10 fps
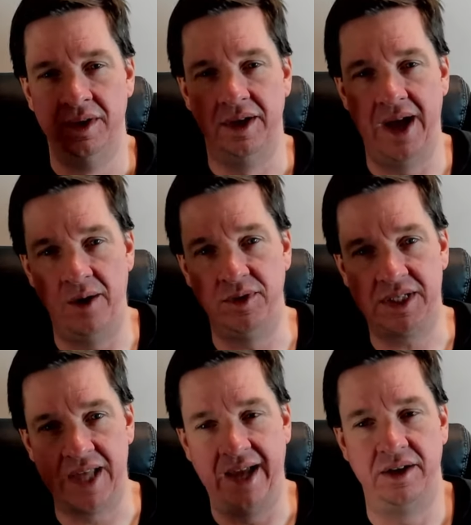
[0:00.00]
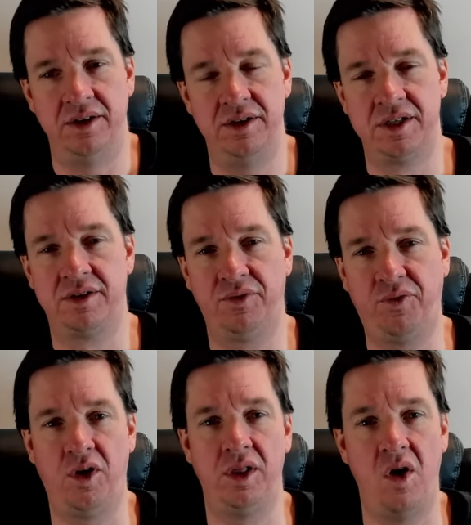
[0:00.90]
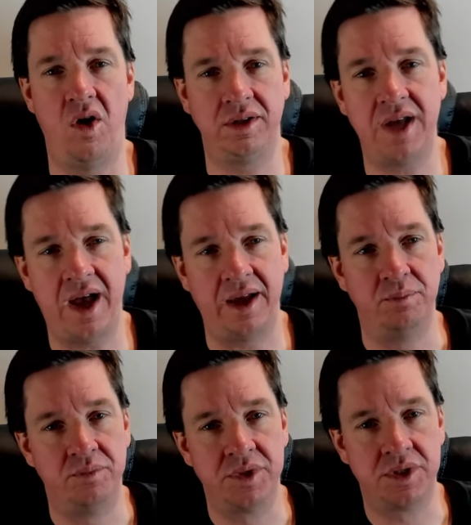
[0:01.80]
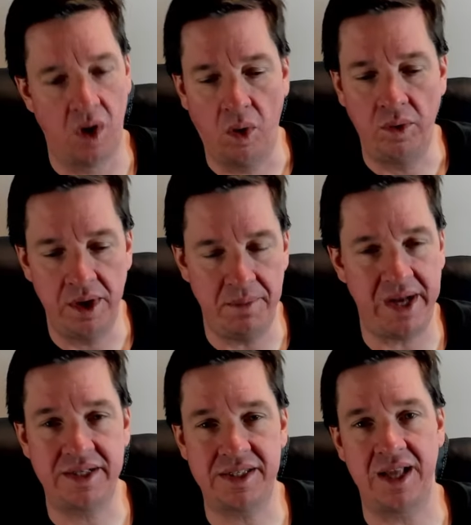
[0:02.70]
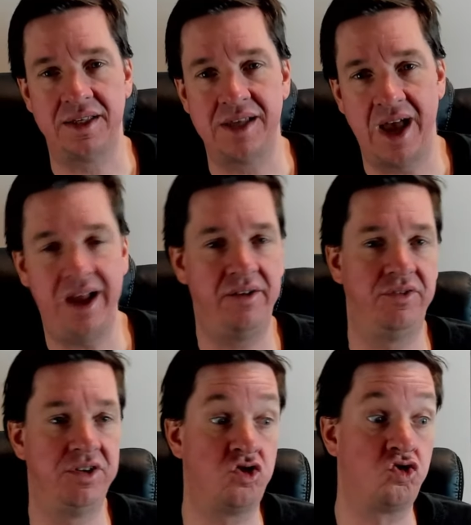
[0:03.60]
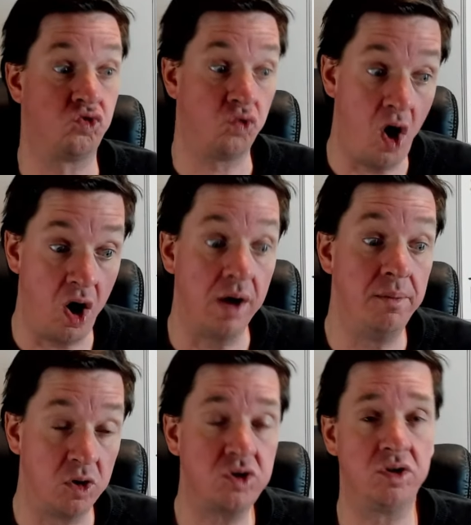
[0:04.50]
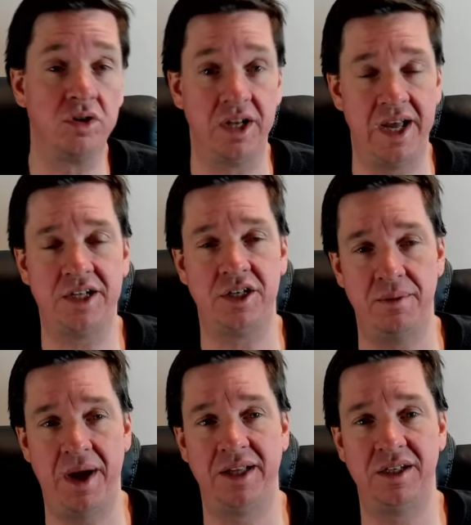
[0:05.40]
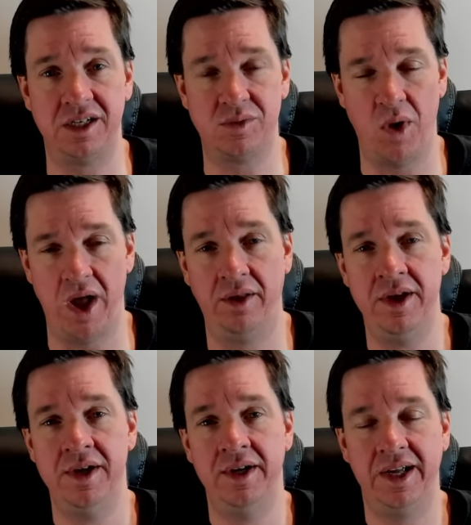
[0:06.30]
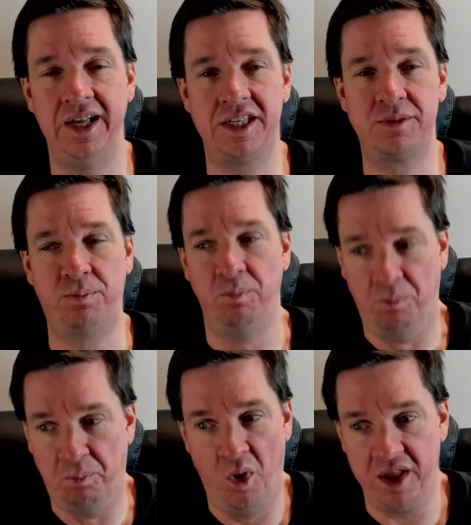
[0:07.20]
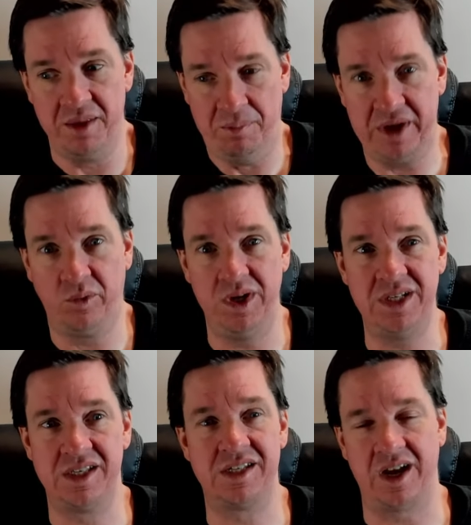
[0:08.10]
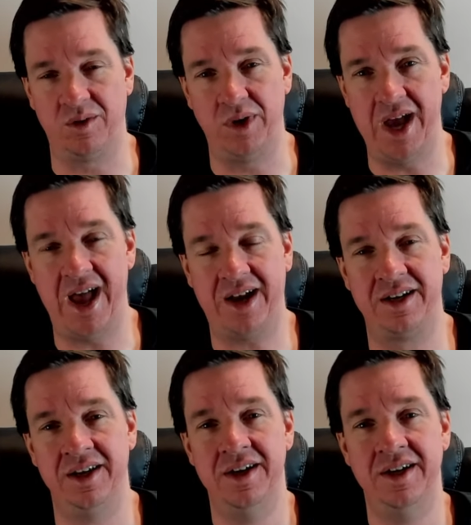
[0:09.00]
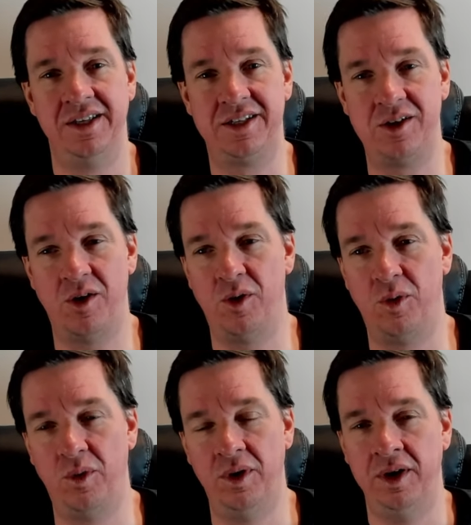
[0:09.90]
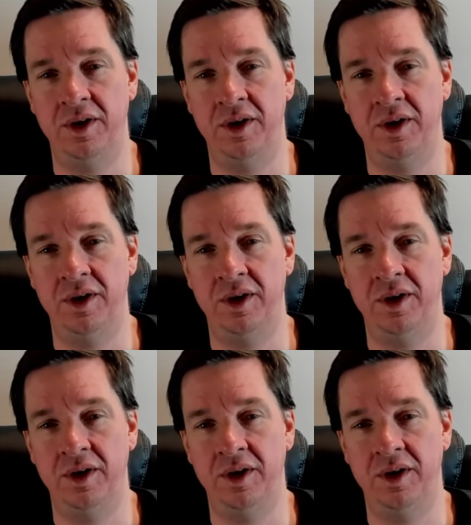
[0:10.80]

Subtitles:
outsiders for a long time. So it makes sense. I have a strong emotional connection to Magic as well. It's one of the big reasons I react so